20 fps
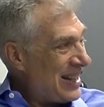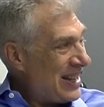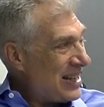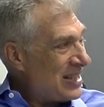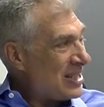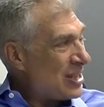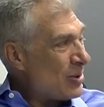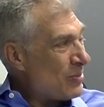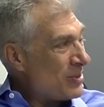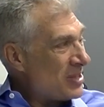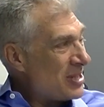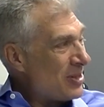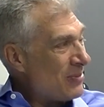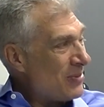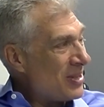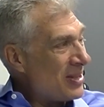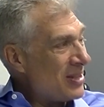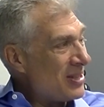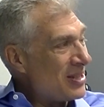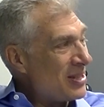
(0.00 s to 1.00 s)
Some
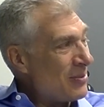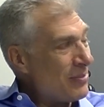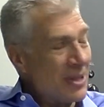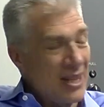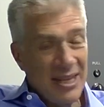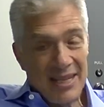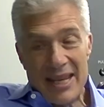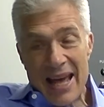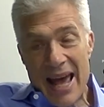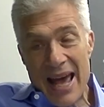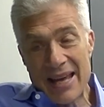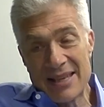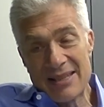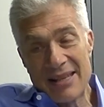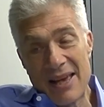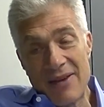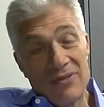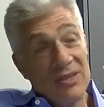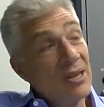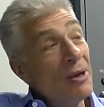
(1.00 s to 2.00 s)
of the tax
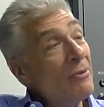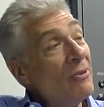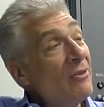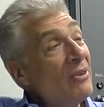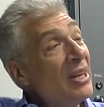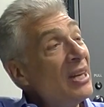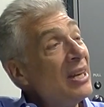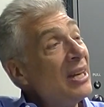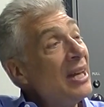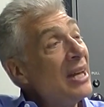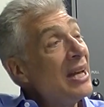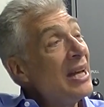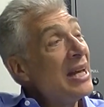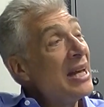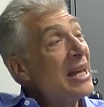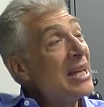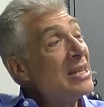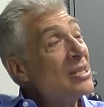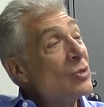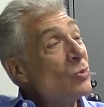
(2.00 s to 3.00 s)
havens. Some of it
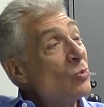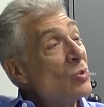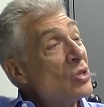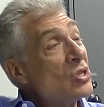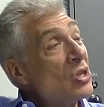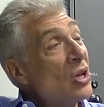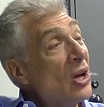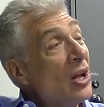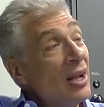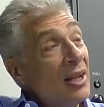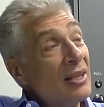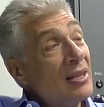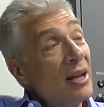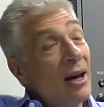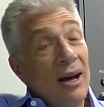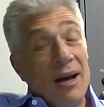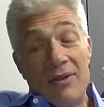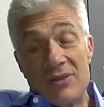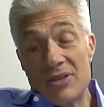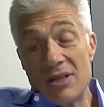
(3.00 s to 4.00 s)
is a result
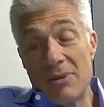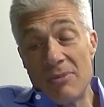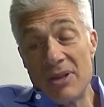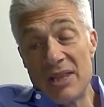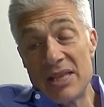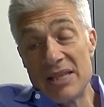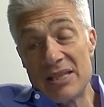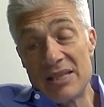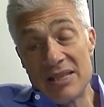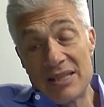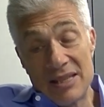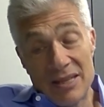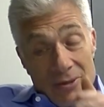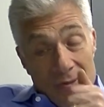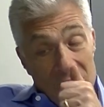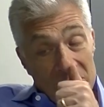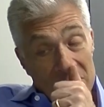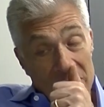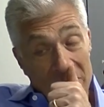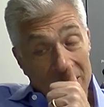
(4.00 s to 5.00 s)
of, some of this is the
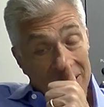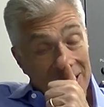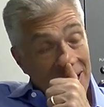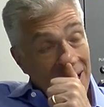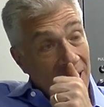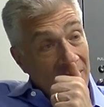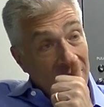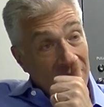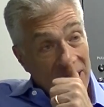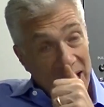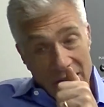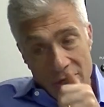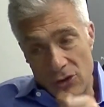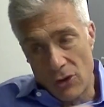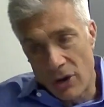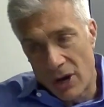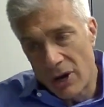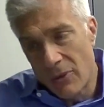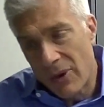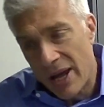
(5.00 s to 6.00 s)
result of, like
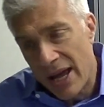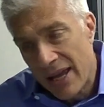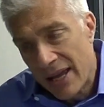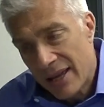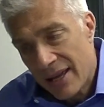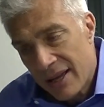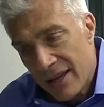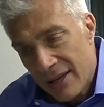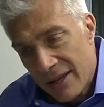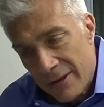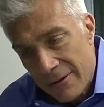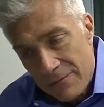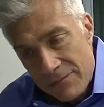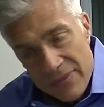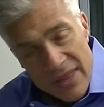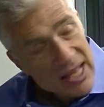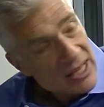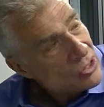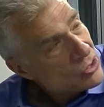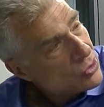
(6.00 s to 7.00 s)
Norway.
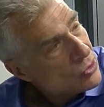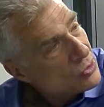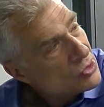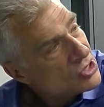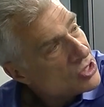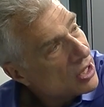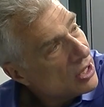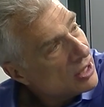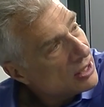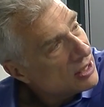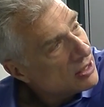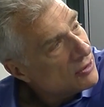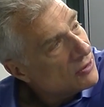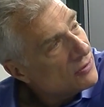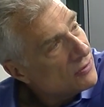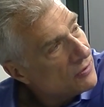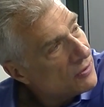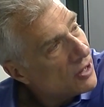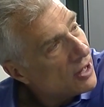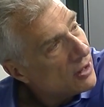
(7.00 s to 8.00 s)
That's the result
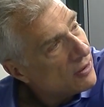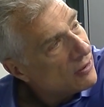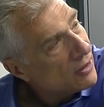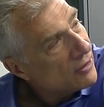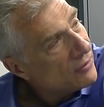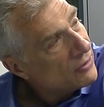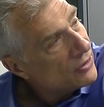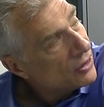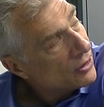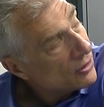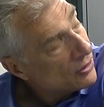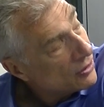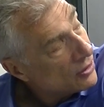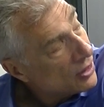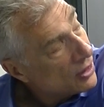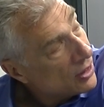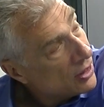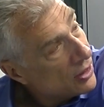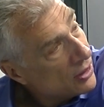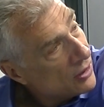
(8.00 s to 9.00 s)
of
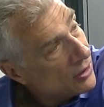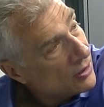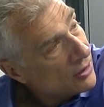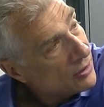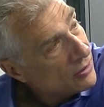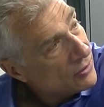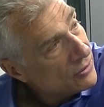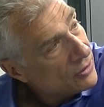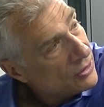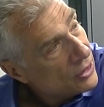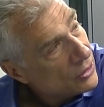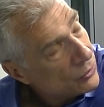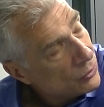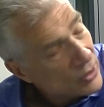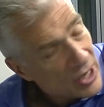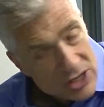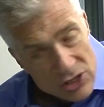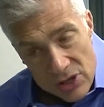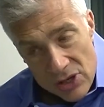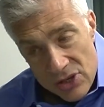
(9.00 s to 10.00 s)
their
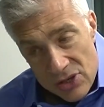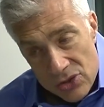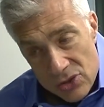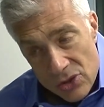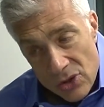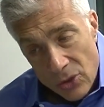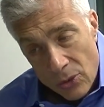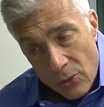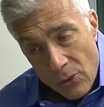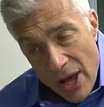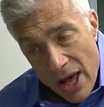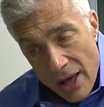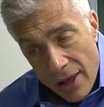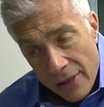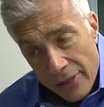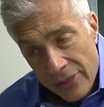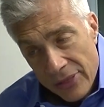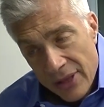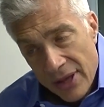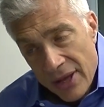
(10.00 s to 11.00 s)
riches, their
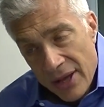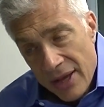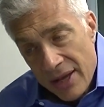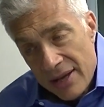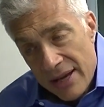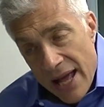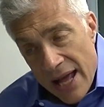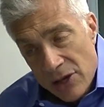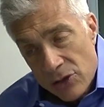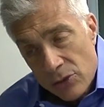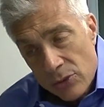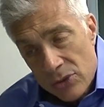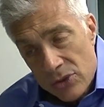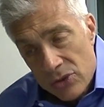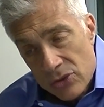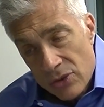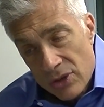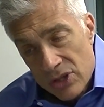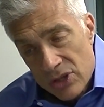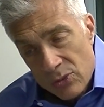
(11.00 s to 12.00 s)
wealth, natural
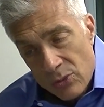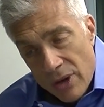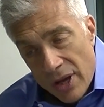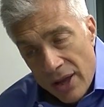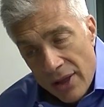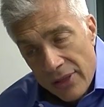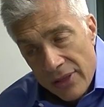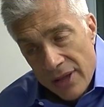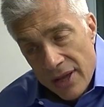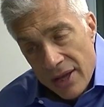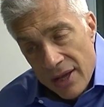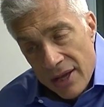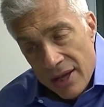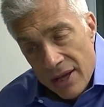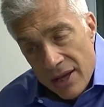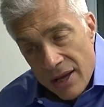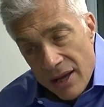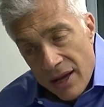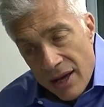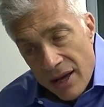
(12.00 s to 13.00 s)
resource wealth.
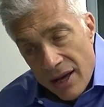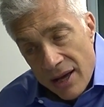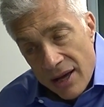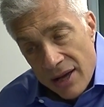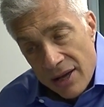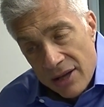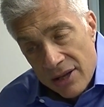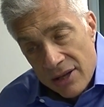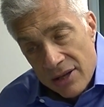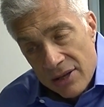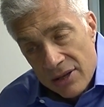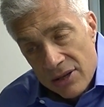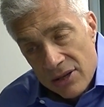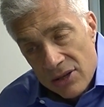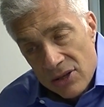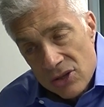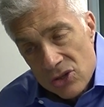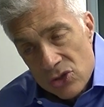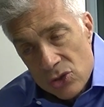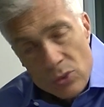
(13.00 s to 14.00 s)

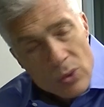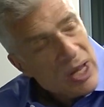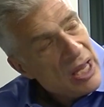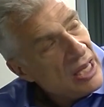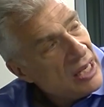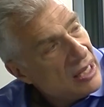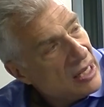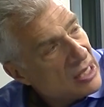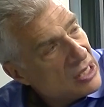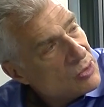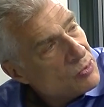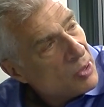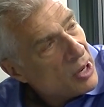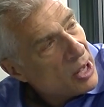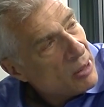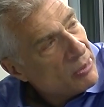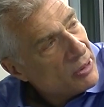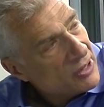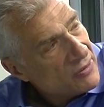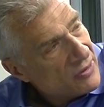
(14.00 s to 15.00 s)
Sweden is
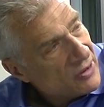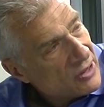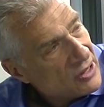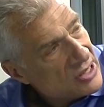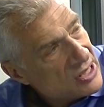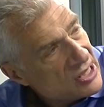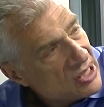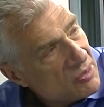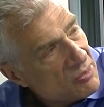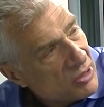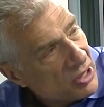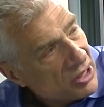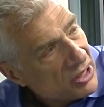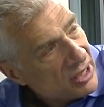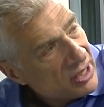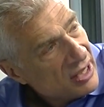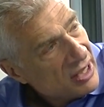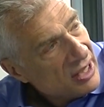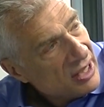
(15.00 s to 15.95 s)
probably very similar.